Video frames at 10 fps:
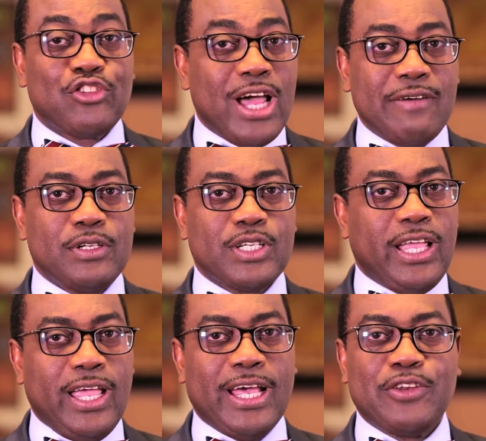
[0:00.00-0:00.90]
I
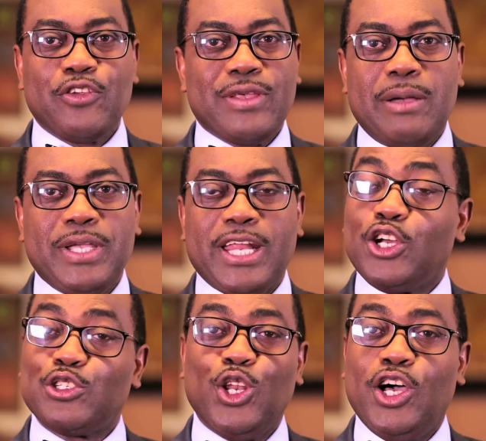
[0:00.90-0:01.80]
traveled here to
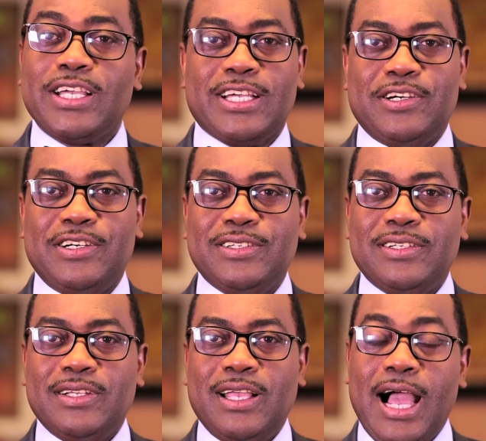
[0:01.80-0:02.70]
Zambia not too long
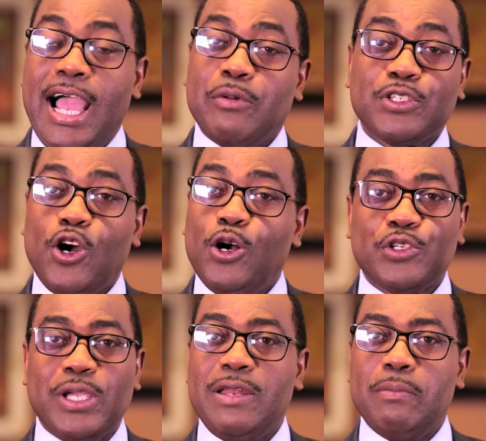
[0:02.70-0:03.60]
ago. I was
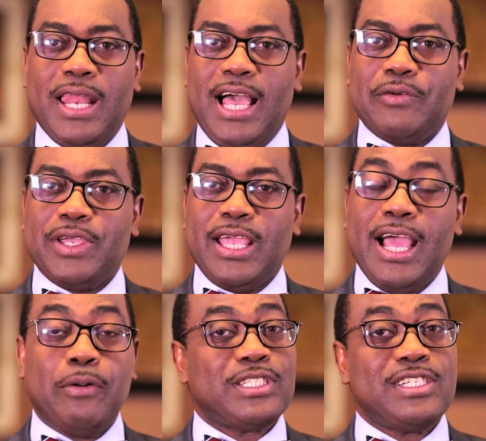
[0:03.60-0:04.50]
also in
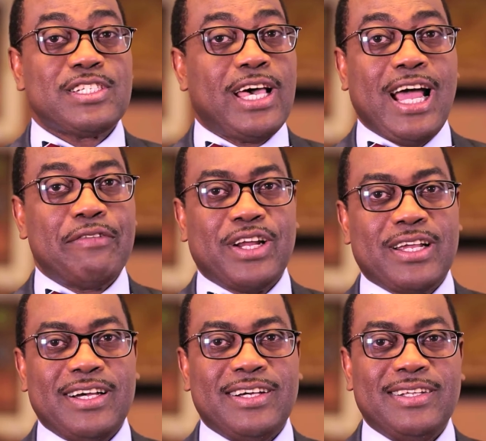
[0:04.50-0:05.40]
Malawi, I was in South
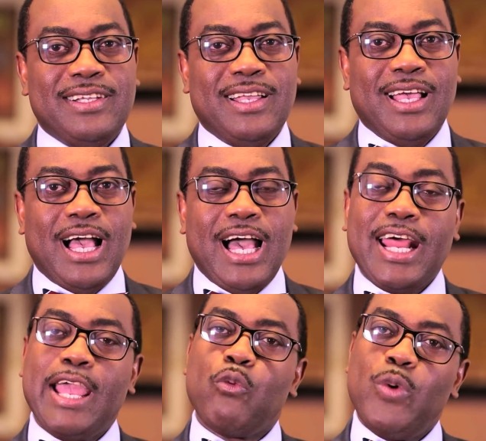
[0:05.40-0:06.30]
Africa,
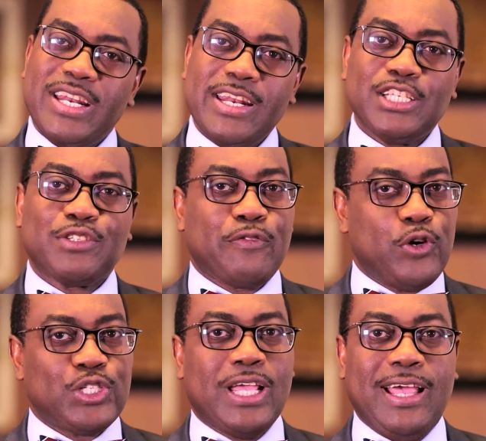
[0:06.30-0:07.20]
and I
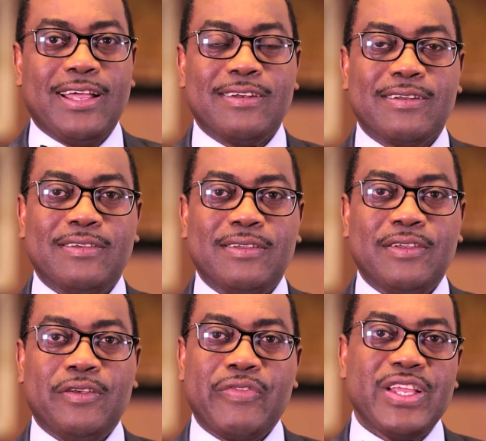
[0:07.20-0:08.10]
witnessed firsthand
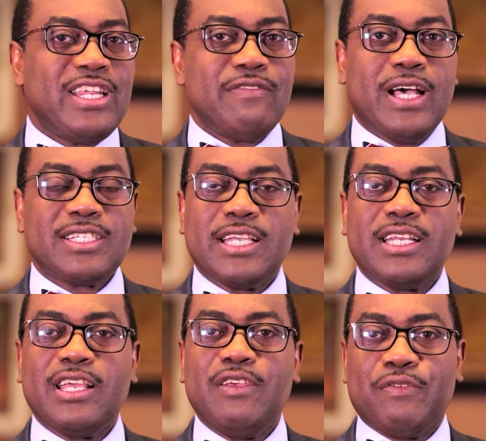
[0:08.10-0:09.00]
the
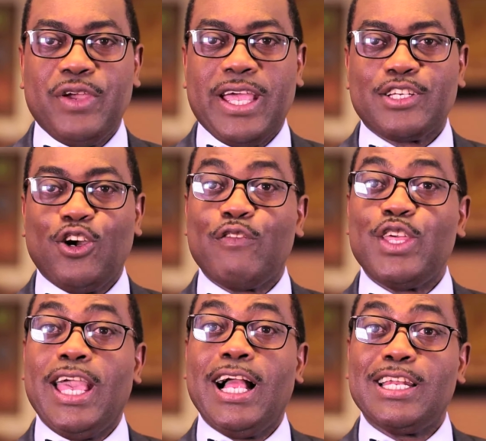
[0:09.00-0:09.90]
devastating effect
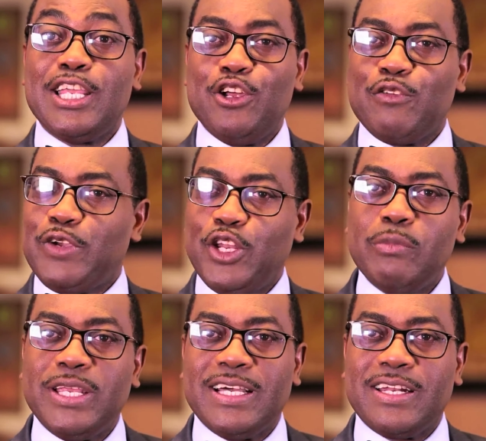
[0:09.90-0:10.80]
of the El Nino
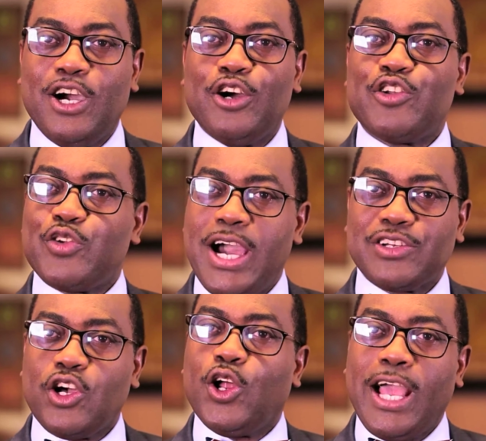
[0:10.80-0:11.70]
phenomenon on
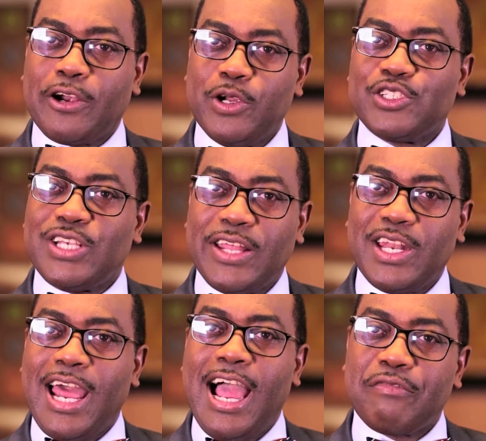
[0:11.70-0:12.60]
droughts all across
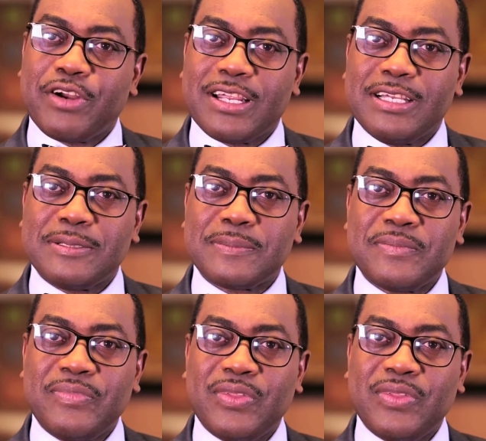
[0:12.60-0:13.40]
Southern Africa.